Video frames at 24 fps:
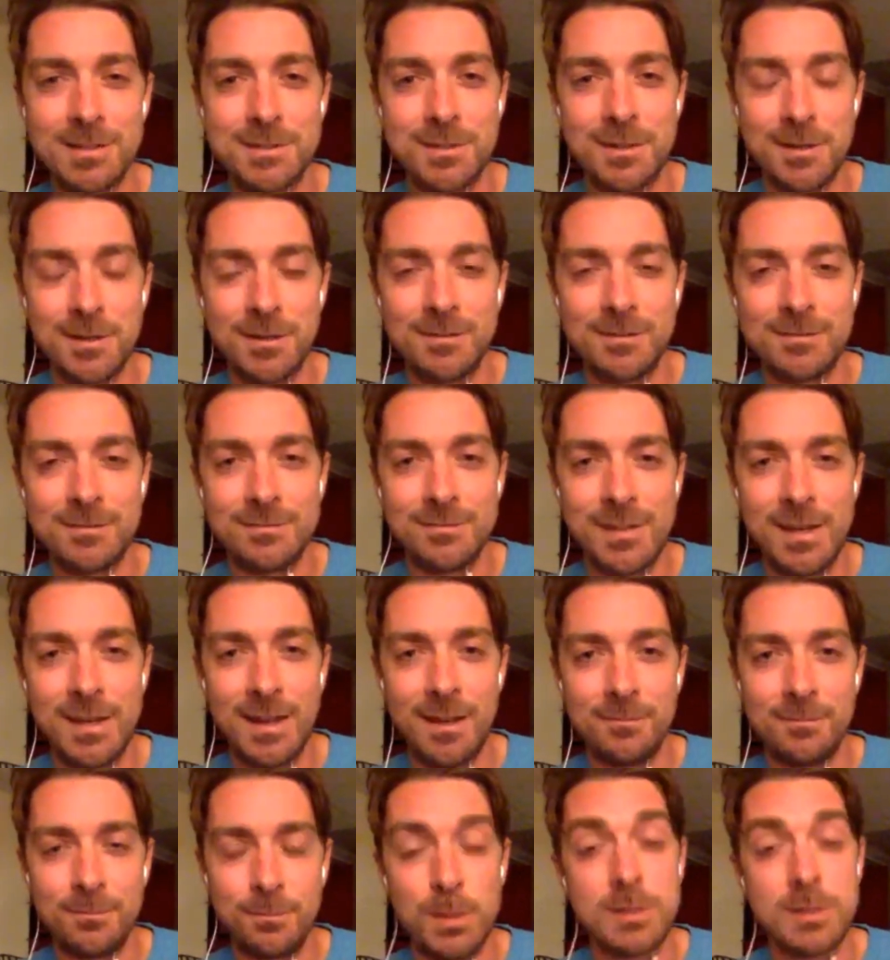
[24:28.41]
So
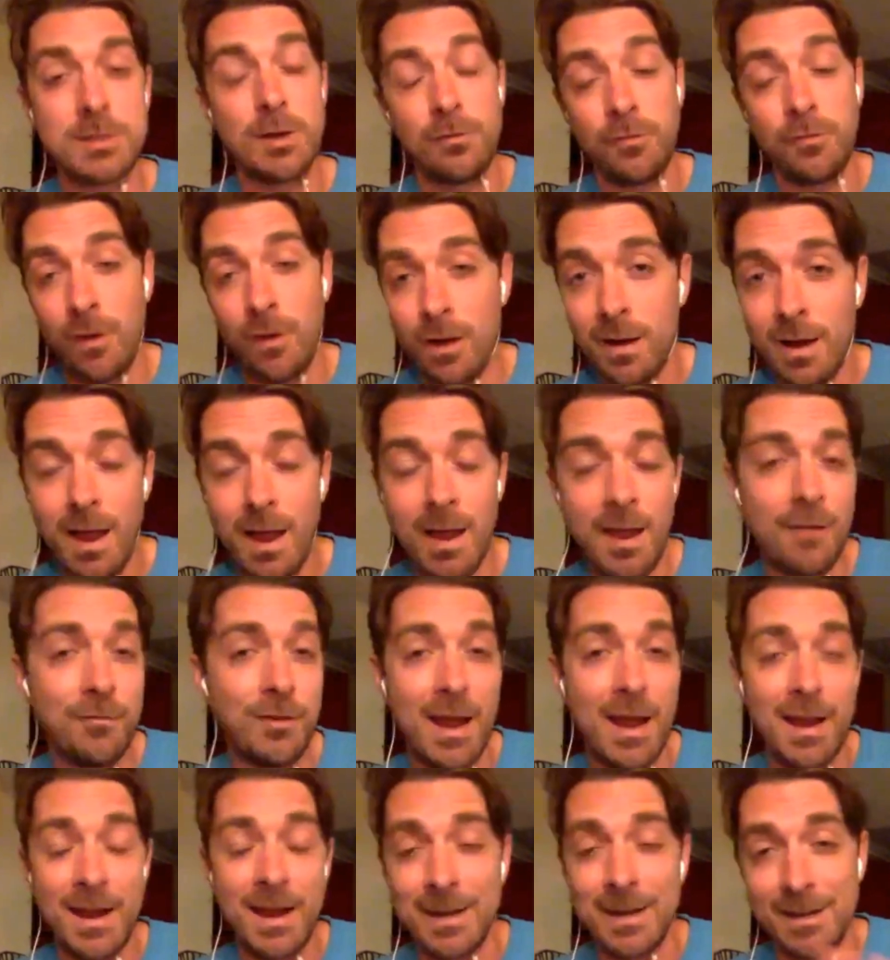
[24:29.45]
yeah, but so far I haven't
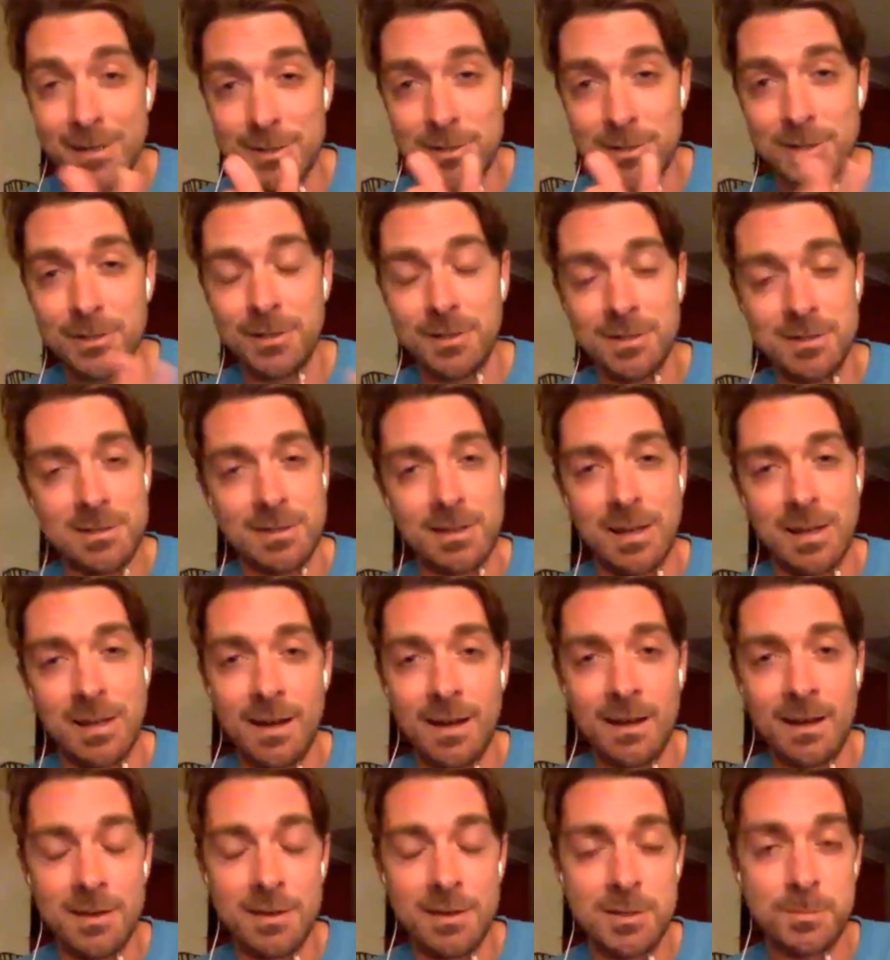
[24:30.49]
had any issue because,
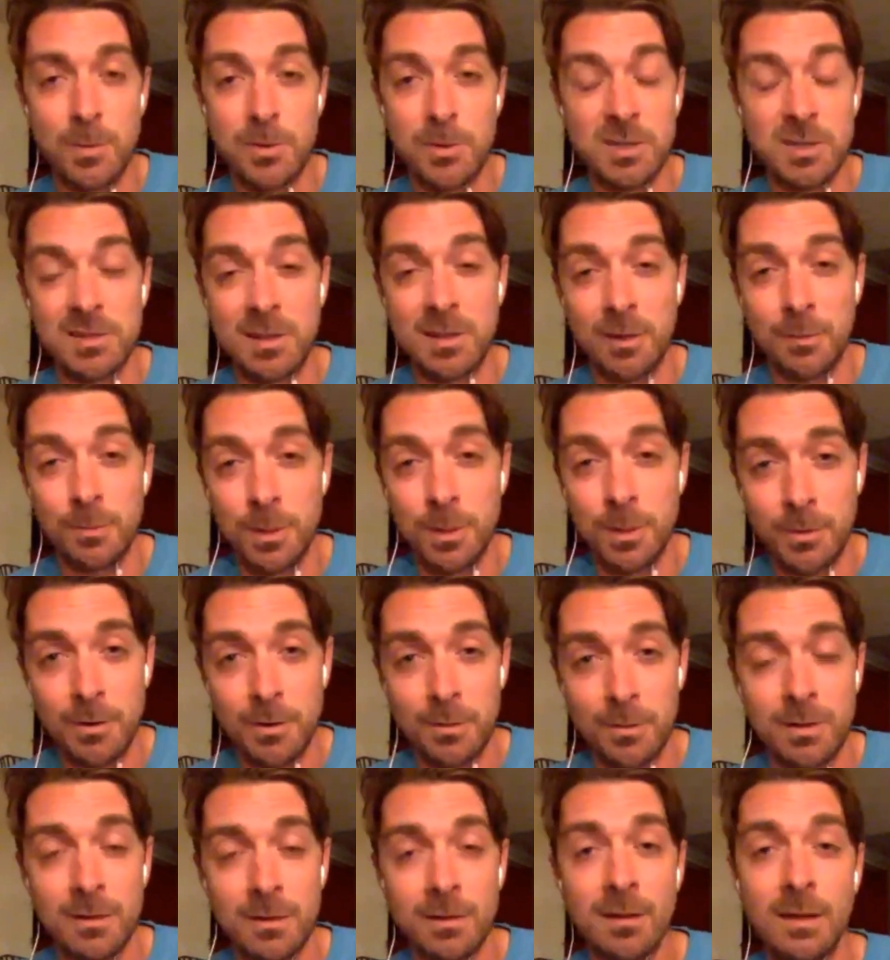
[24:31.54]
again, I just mostly tell
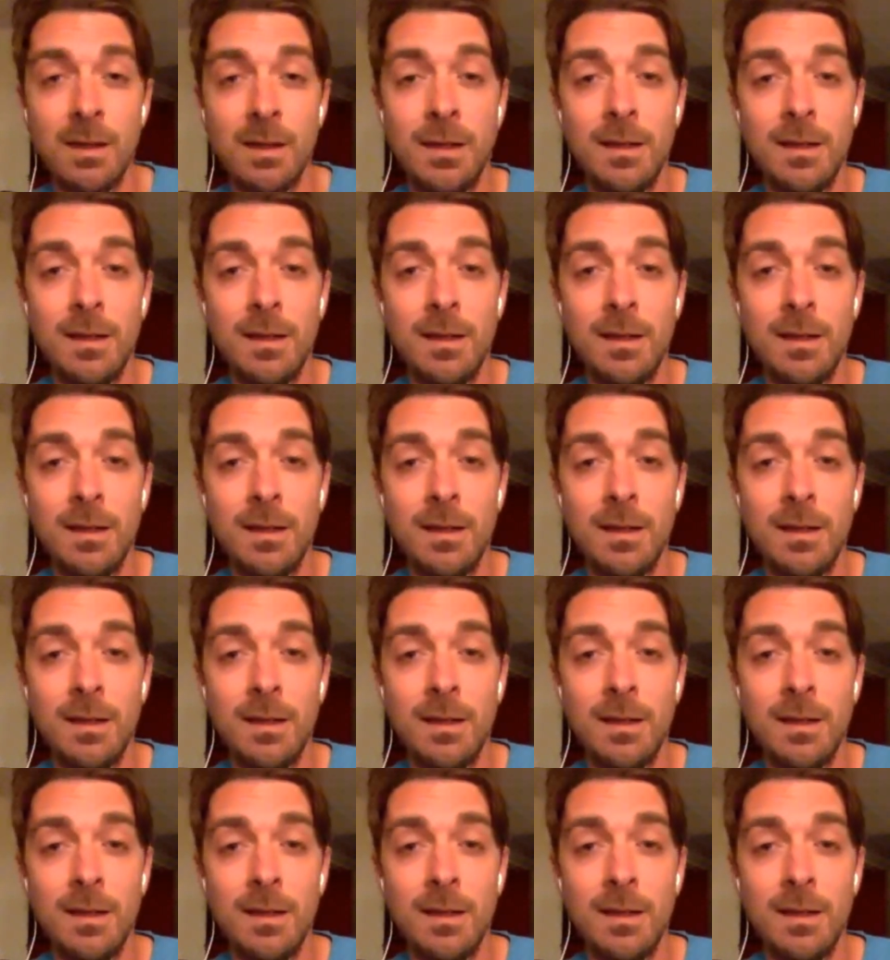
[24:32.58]
people